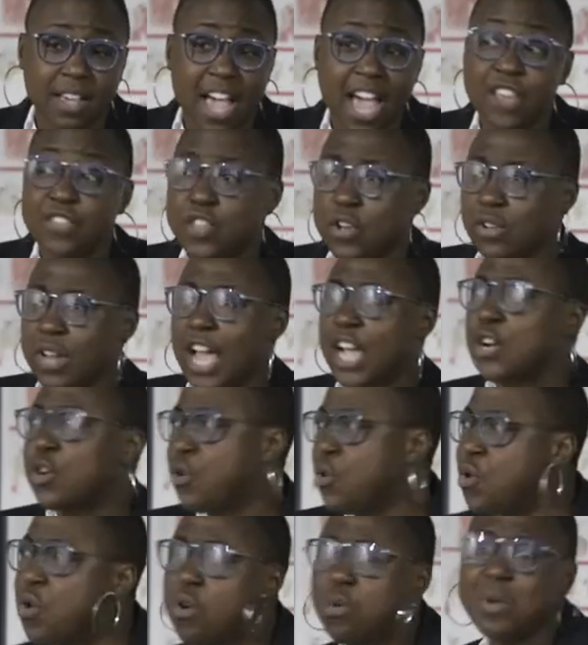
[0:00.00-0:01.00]
And they're like,
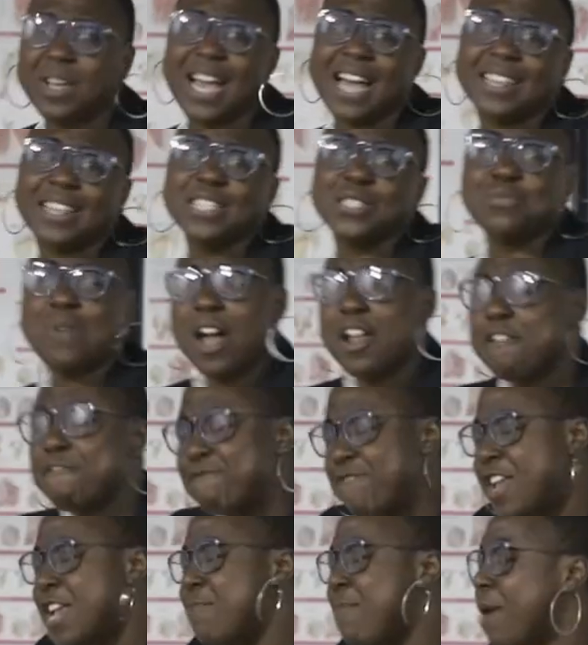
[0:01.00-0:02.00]
cool, we got this round of
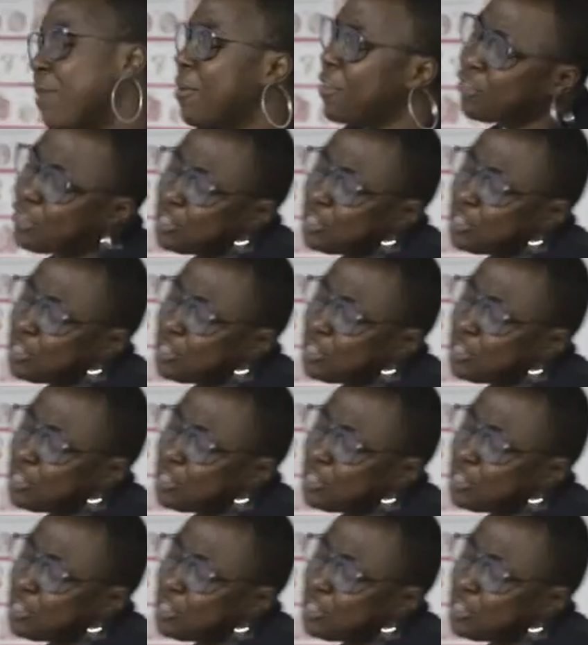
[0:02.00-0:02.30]
feedback with